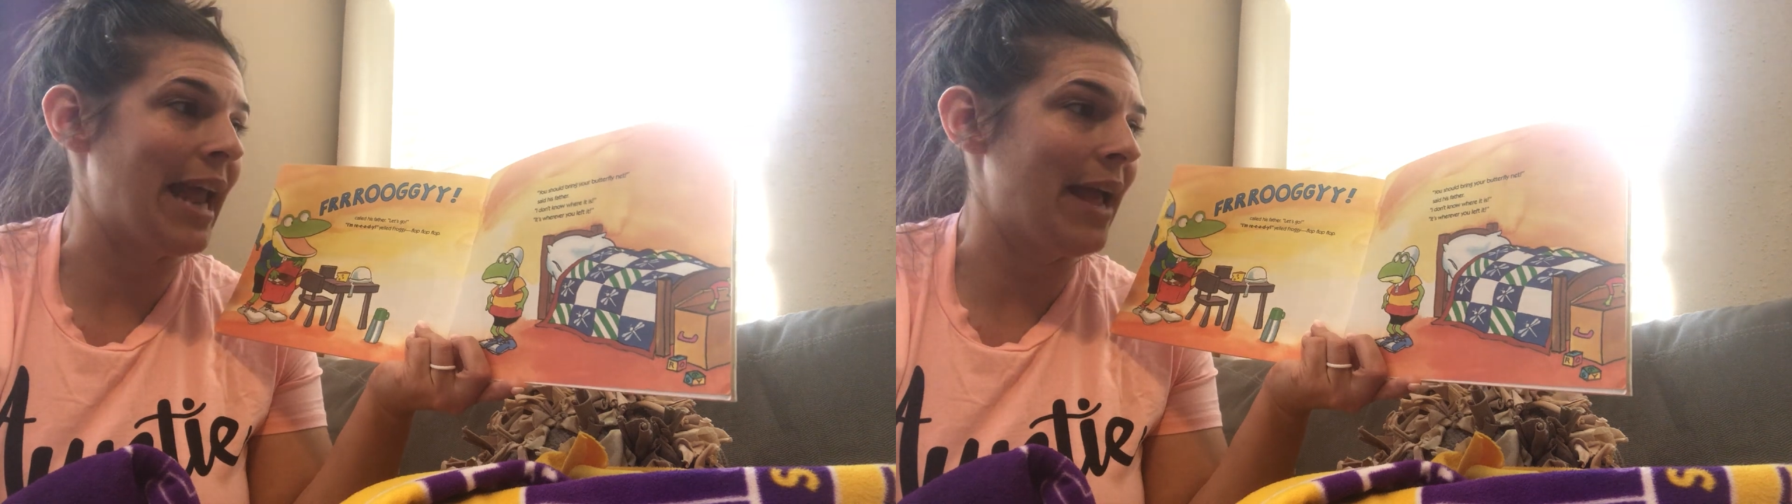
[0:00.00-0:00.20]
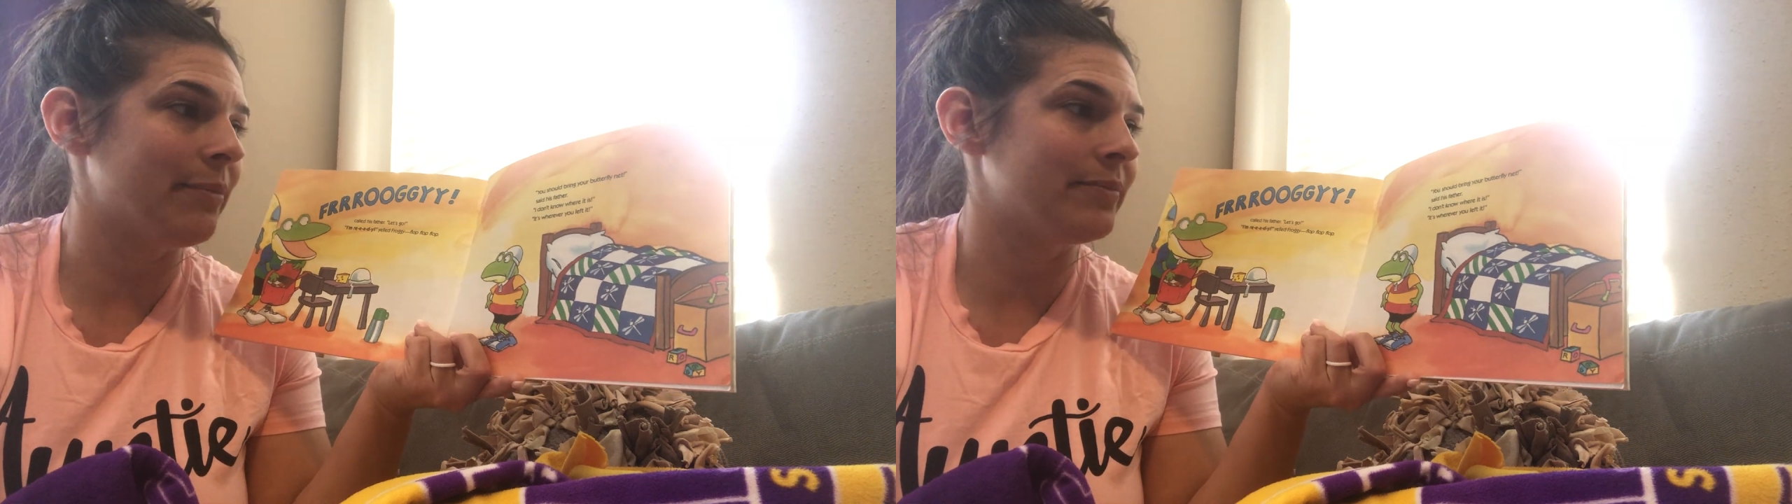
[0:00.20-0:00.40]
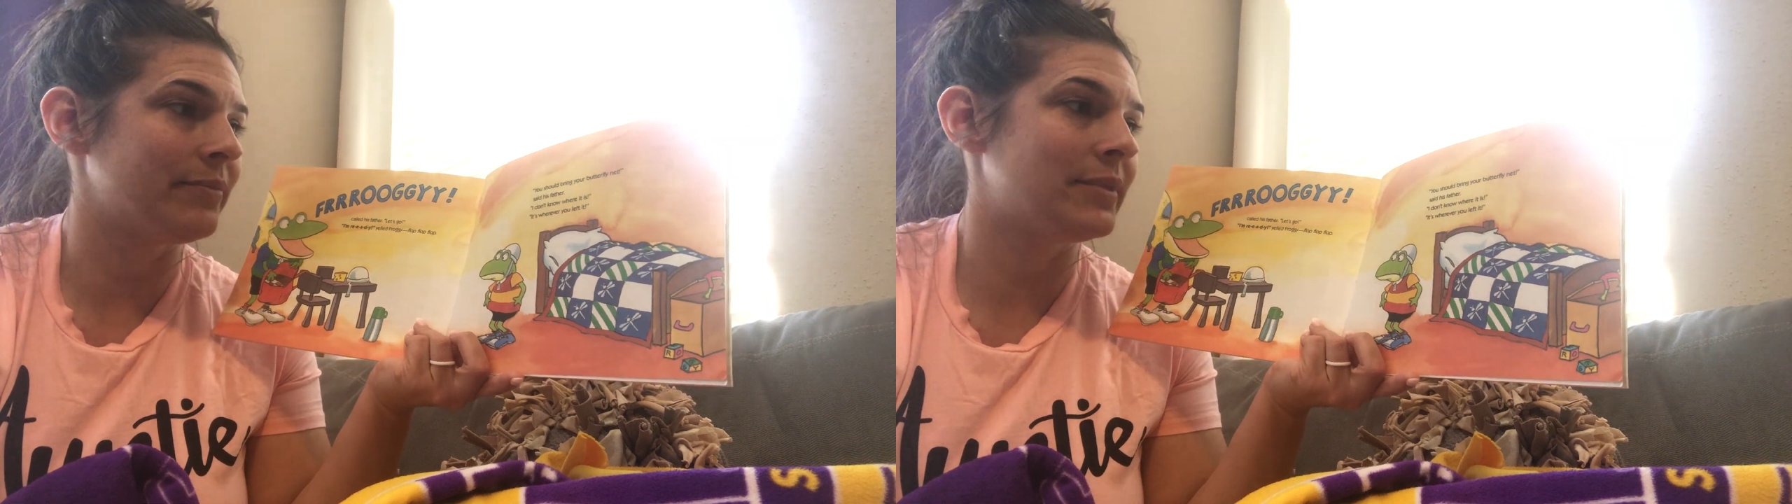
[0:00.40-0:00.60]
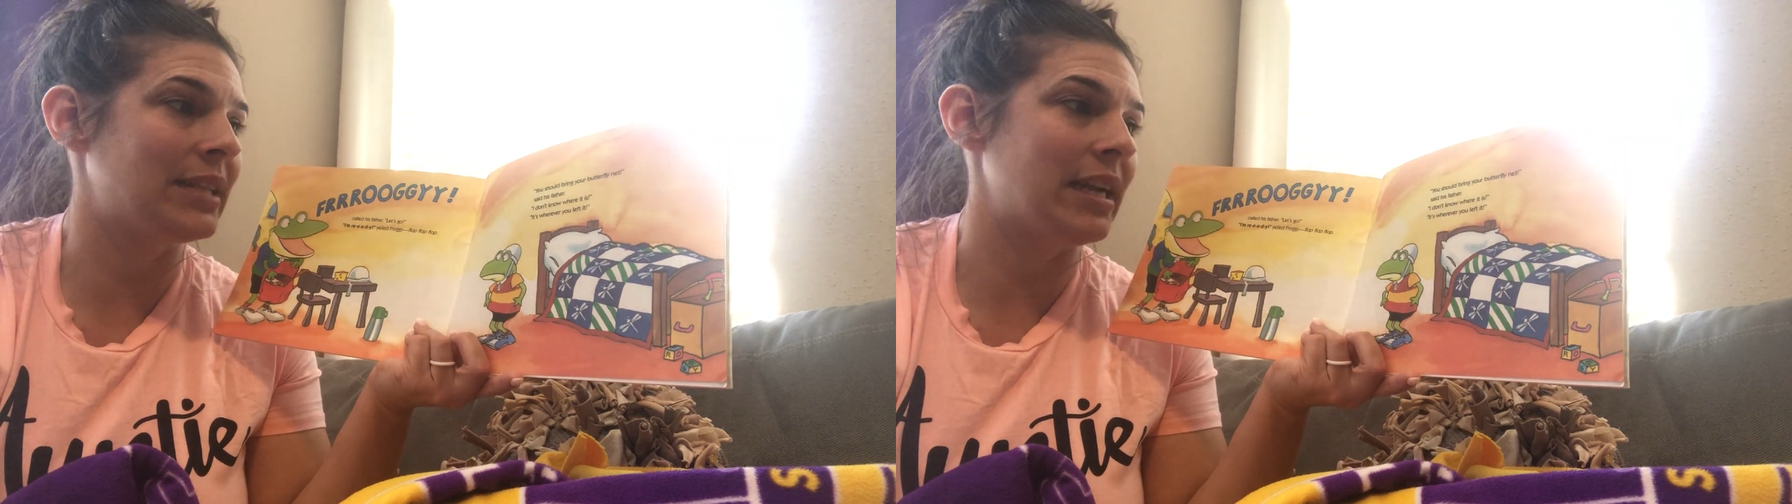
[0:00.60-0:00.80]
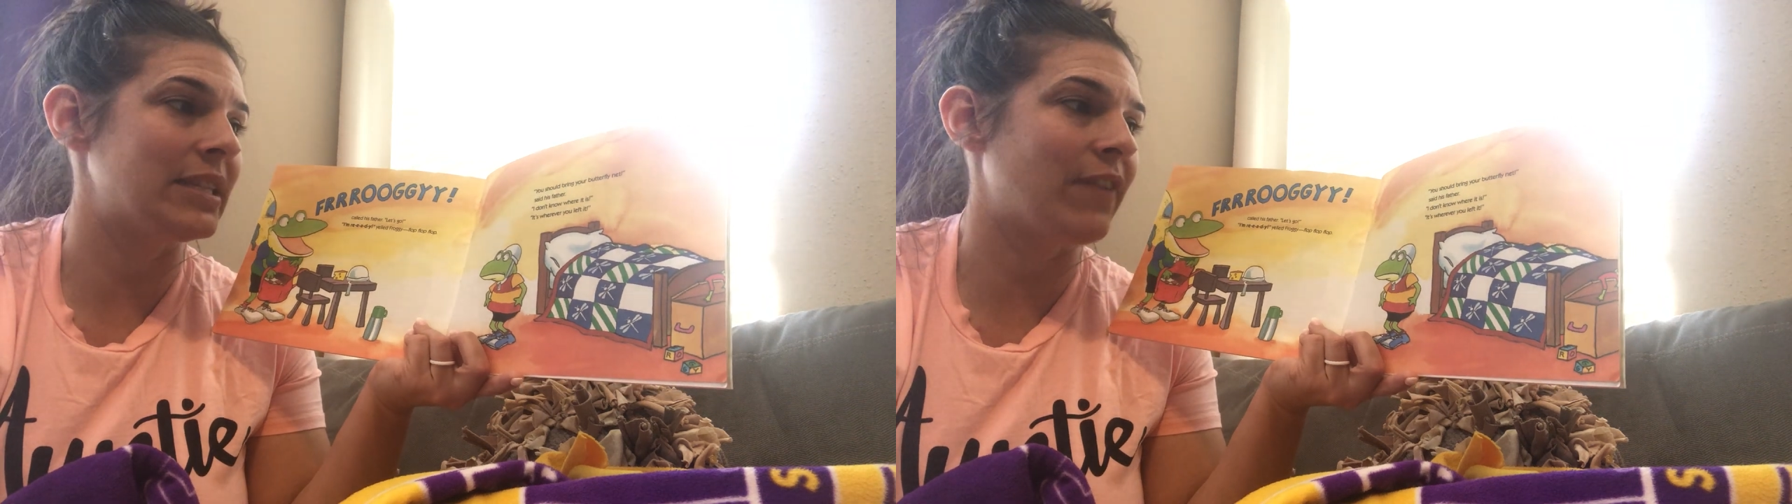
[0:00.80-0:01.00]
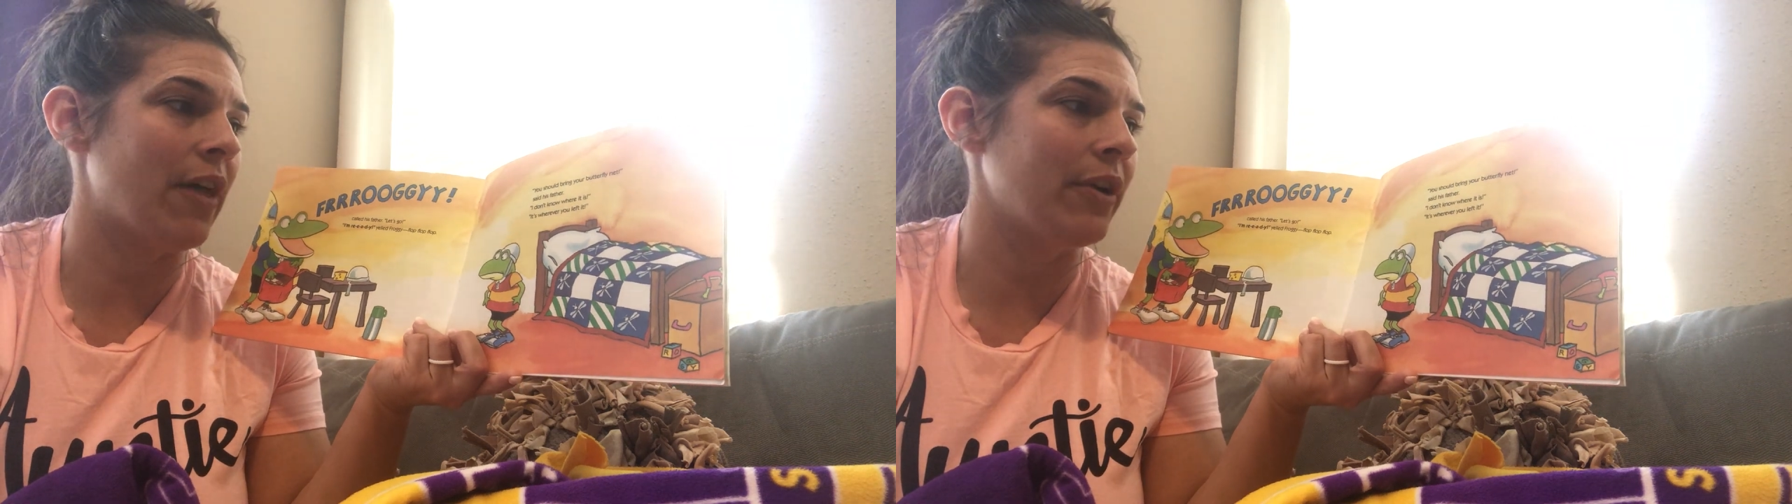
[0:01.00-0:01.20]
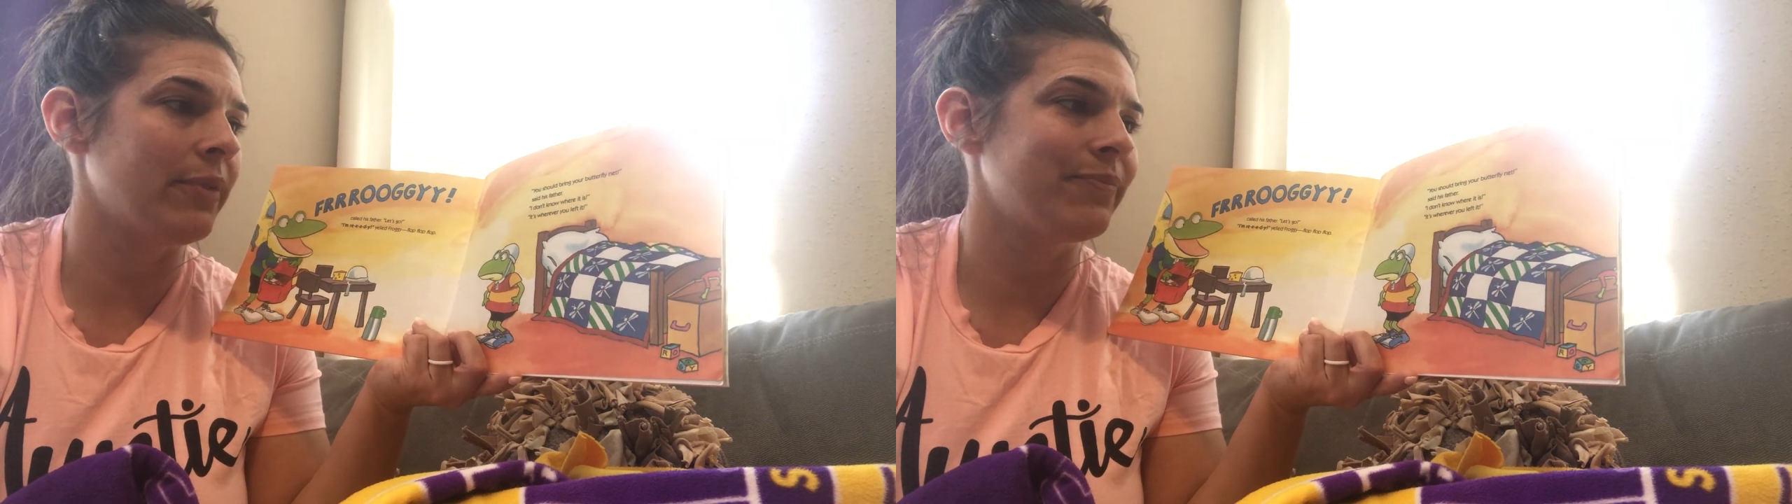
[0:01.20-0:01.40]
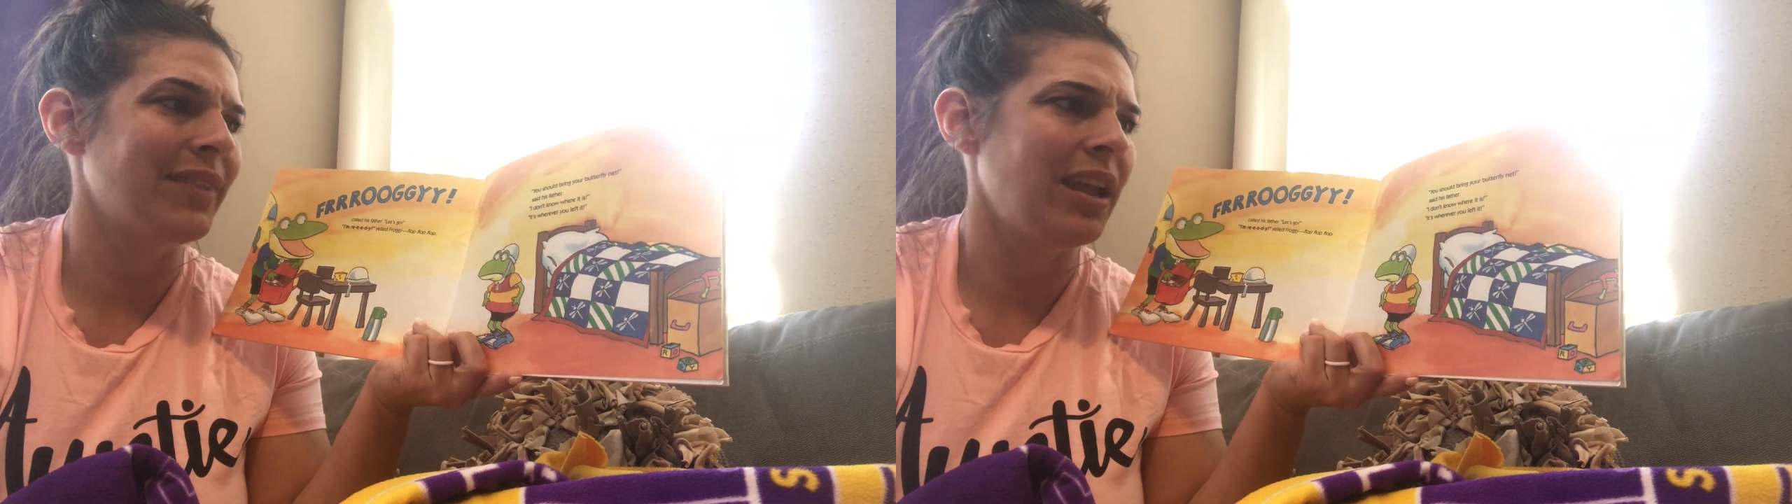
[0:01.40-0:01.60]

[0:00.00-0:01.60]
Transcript: net, said his father.